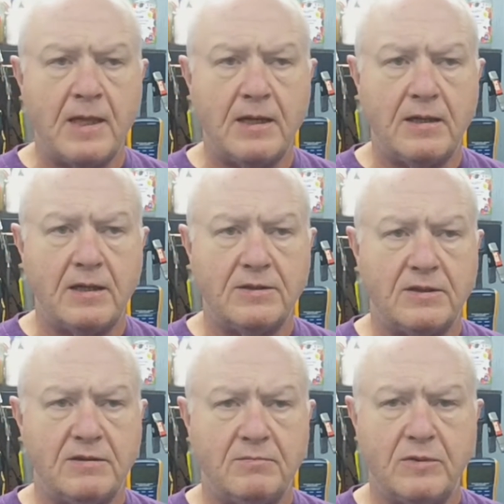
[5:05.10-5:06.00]
And as I
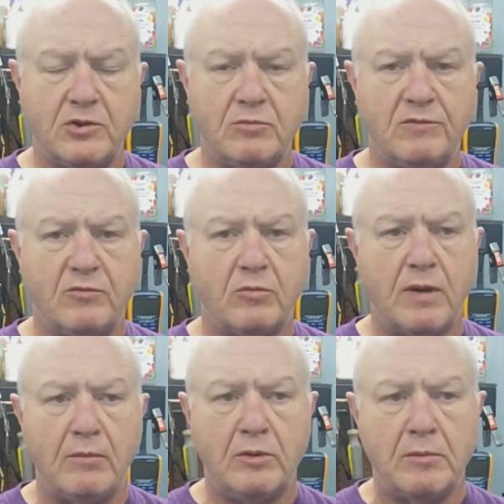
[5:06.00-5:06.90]
mentioned before,
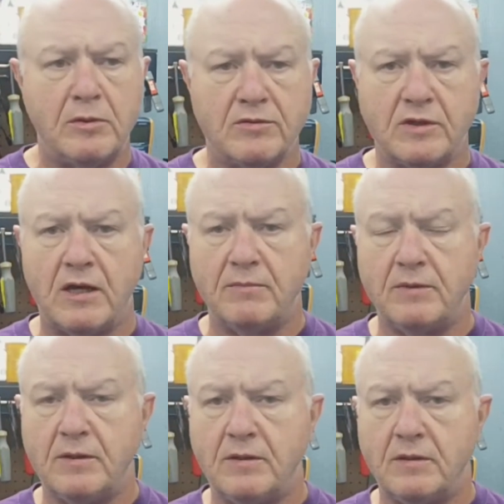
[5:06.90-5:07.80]
Bob Gibbons got
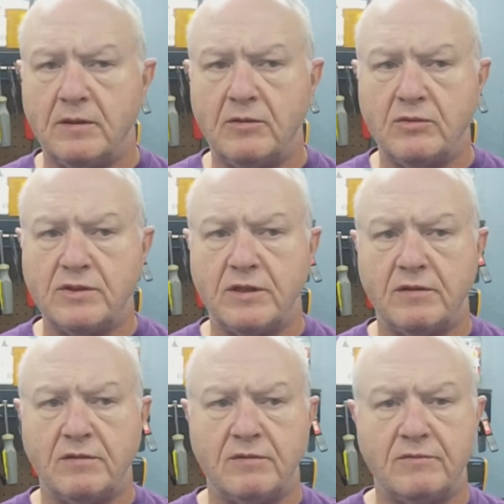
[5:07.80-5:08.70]
me a new set
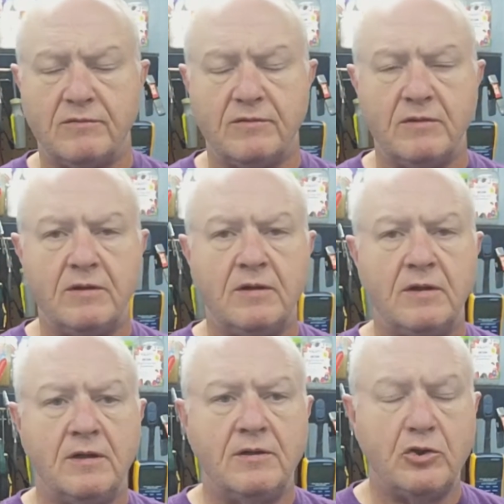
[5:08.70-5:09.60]
of
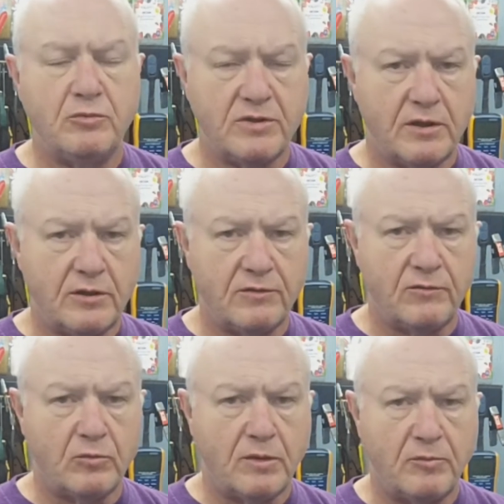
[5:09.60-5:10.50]
tube settings
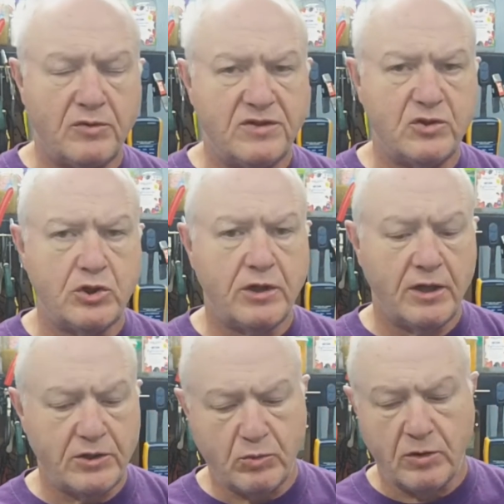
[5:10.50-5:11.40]
for my Precision
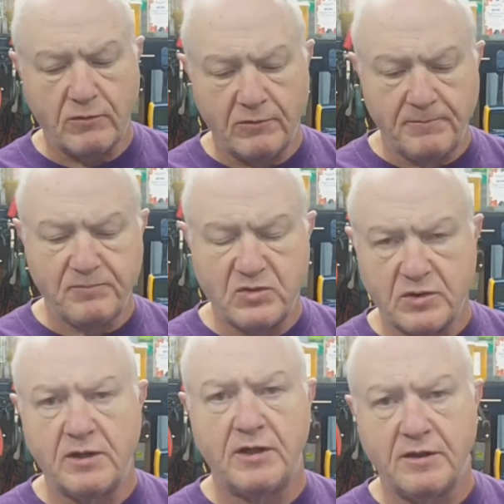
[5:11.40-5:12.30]
912, so
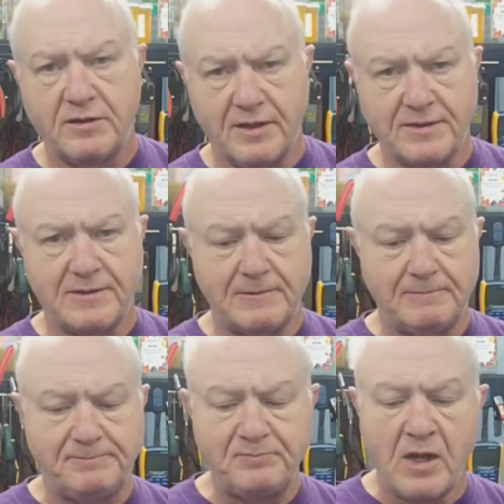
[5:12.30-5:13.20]
then I can test it.
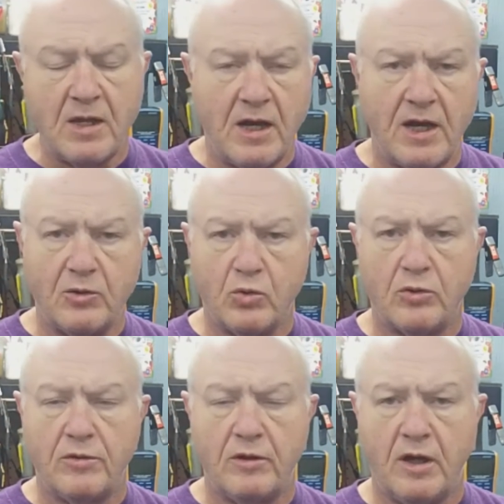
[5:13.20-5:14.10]
I'd
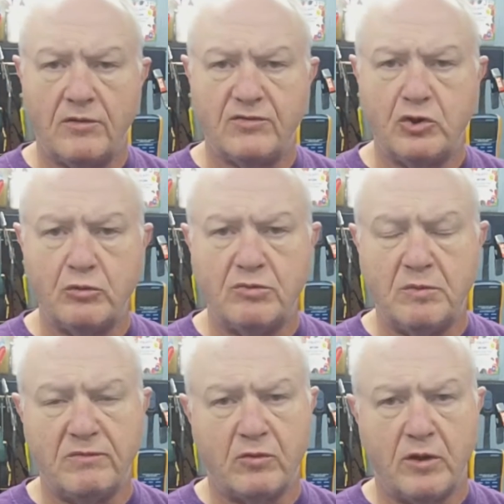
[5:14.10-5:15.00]
ordered the NOS tubes
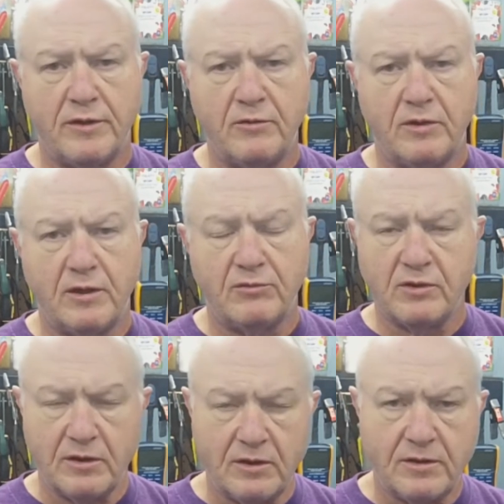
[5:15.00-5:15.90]
before I knew that I was going
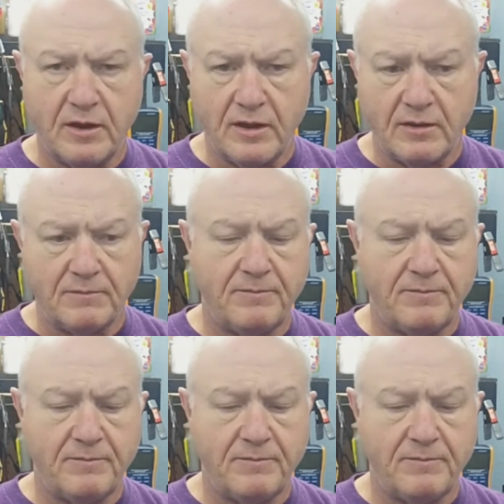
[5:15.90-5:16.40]
to get that.